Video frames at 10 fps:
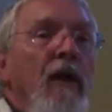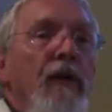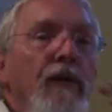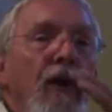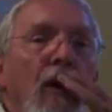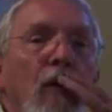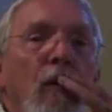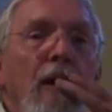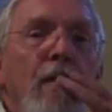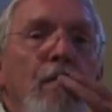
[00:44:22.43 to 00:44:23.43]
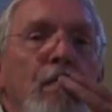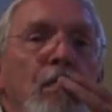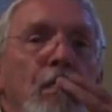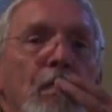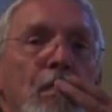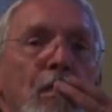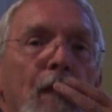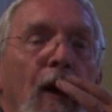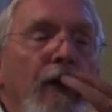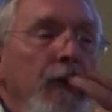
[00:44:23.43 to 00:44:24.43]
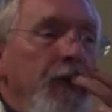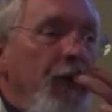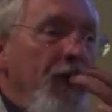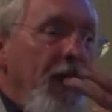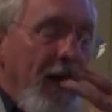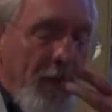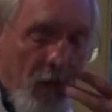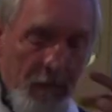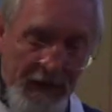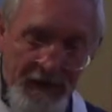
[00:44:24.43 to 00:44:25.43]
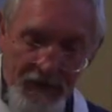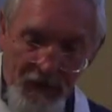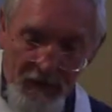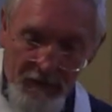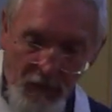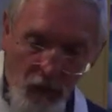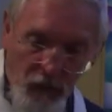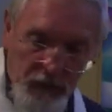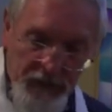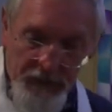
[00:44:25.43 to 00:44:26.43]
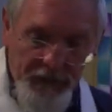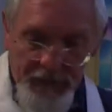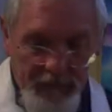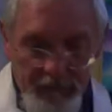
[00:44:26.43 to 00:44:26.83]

So I don't do this anymore because I'm old and